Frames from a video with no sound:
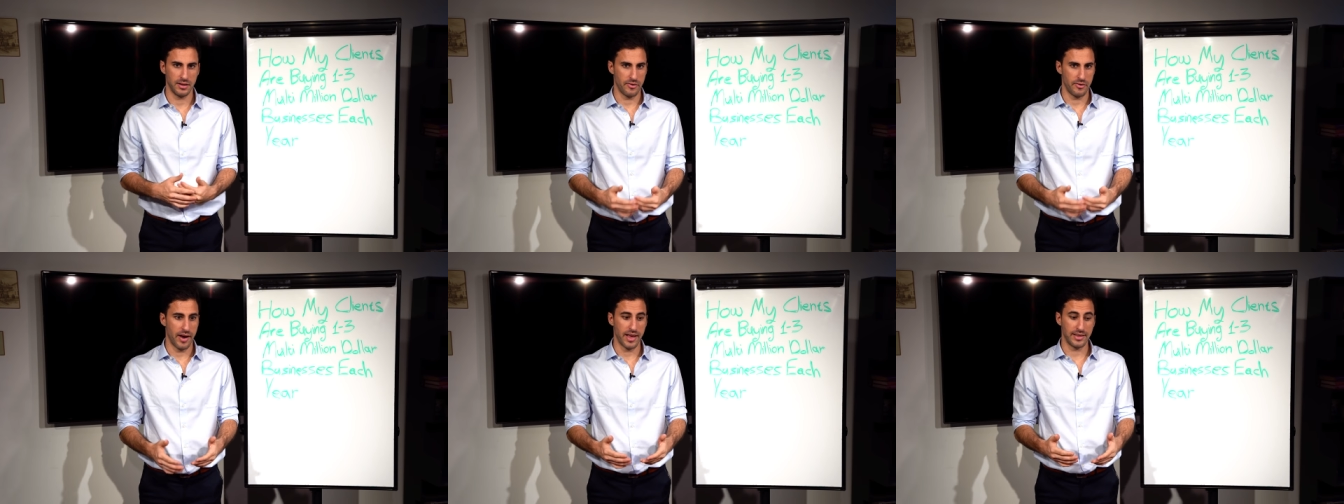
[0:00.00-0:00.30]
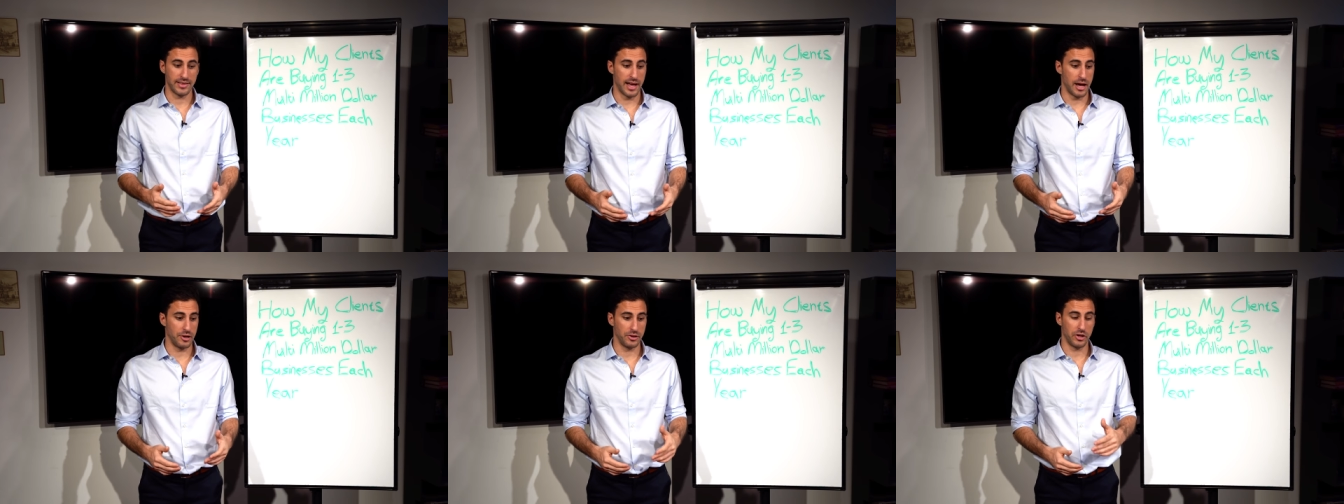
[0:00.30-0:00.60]

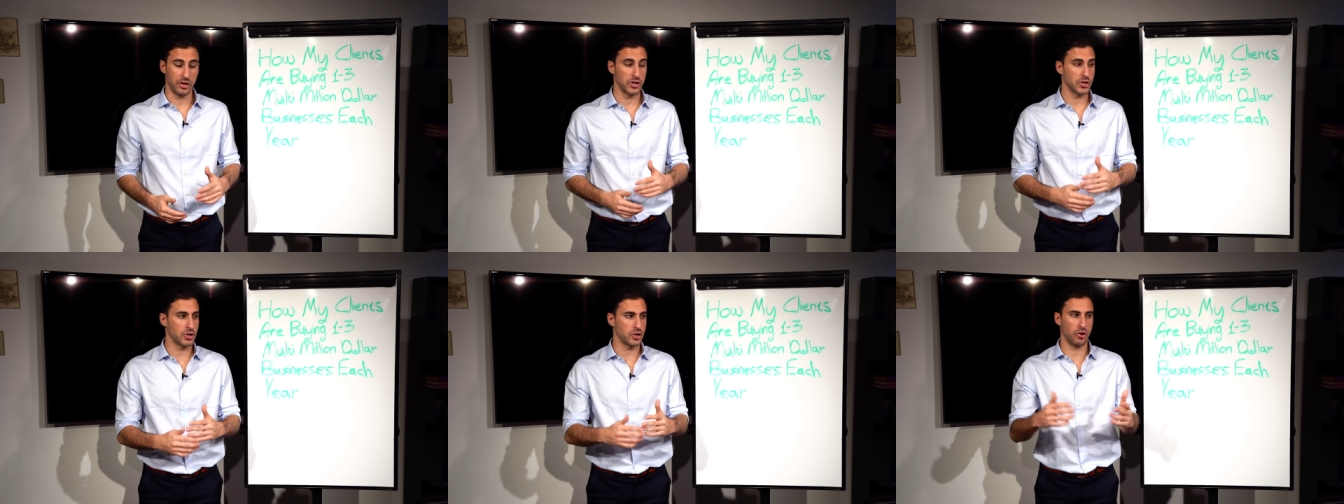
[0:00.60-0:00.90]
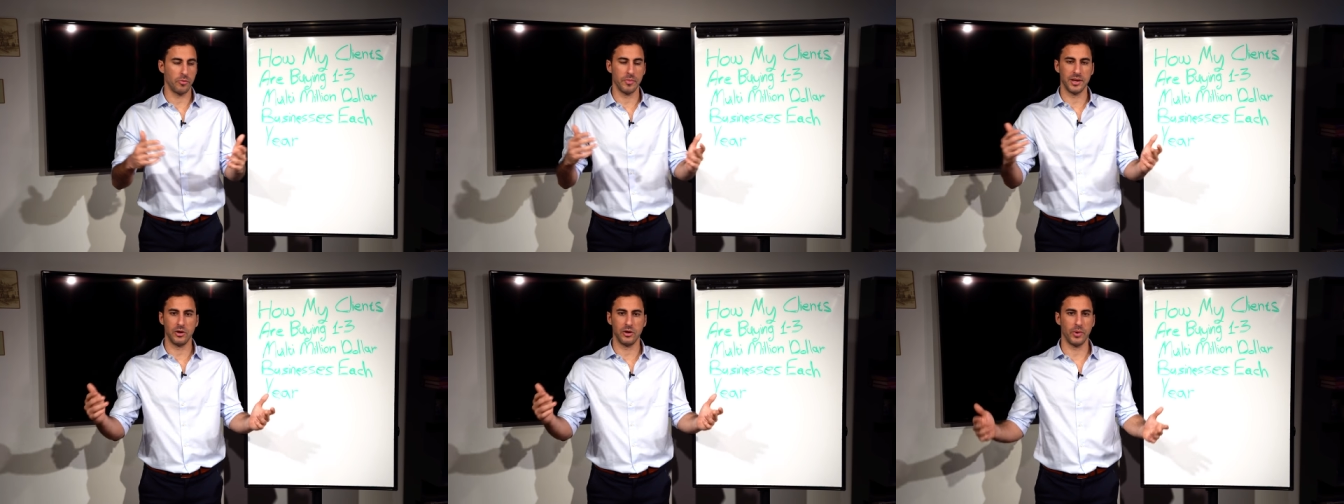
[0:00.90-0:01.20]
Right now, there are
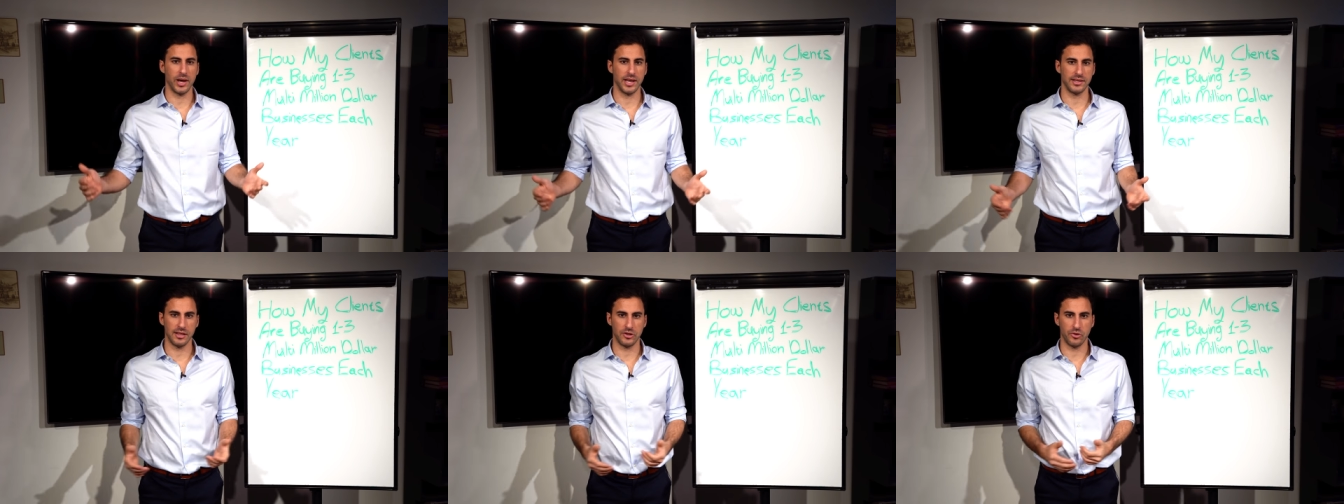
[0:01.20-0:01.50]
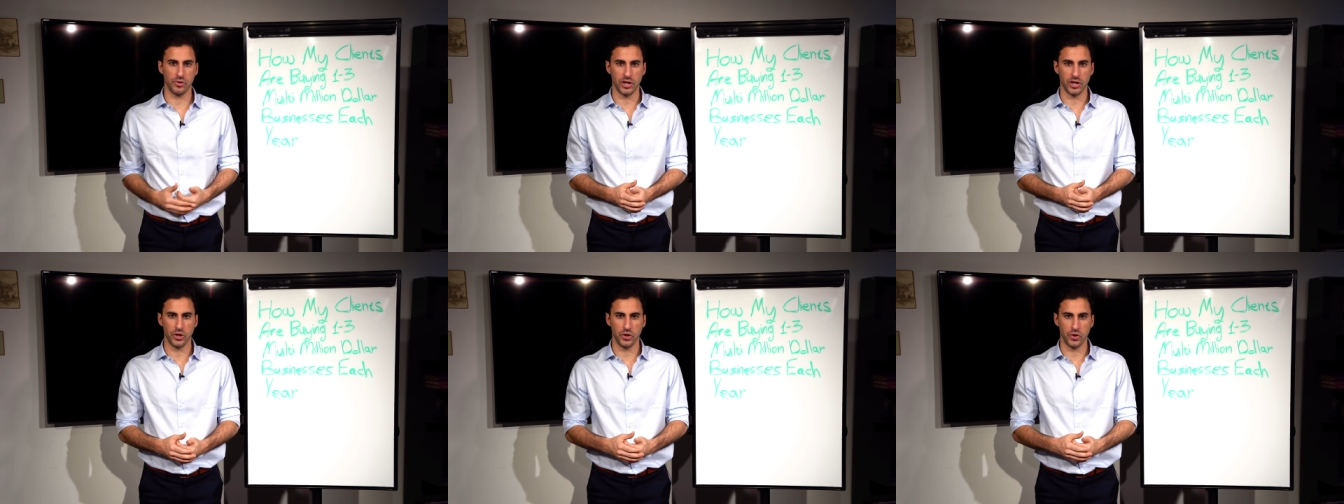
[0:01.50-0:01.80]
so many ways that
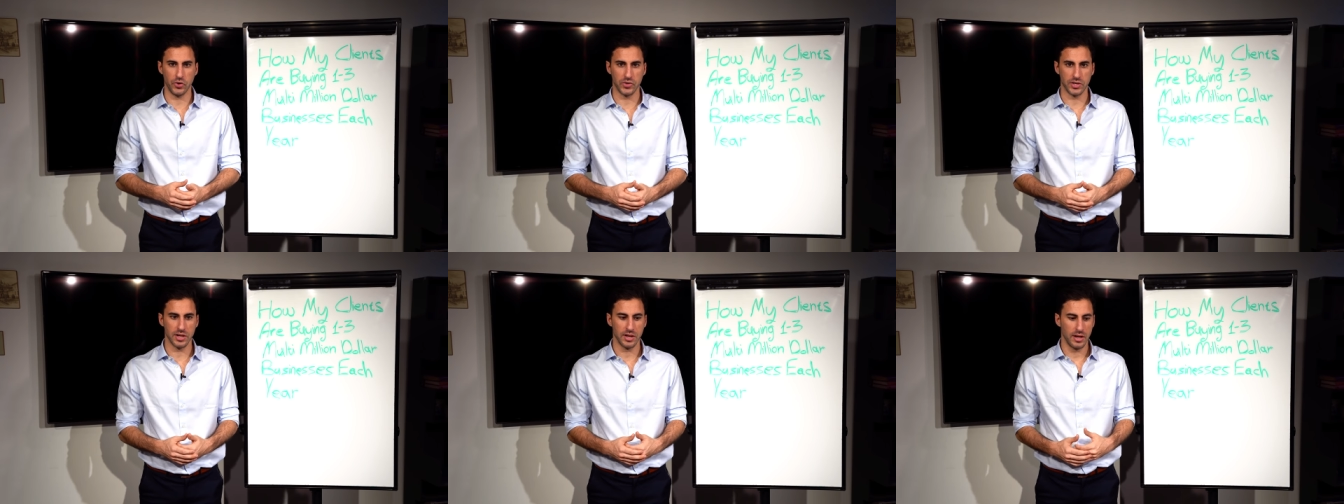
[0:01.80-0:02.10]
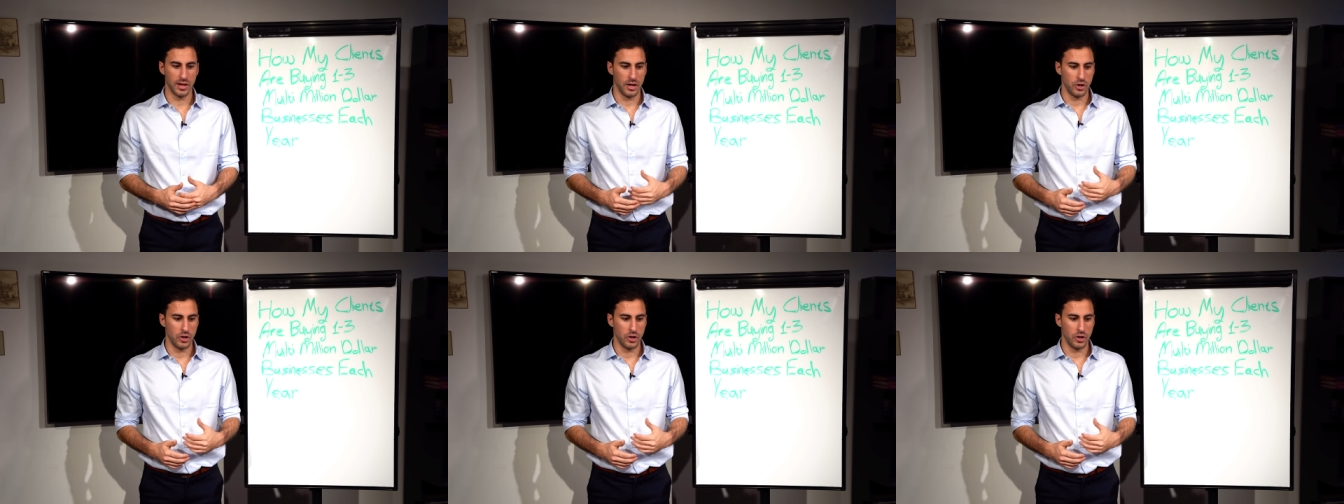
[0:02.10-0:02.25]
you can use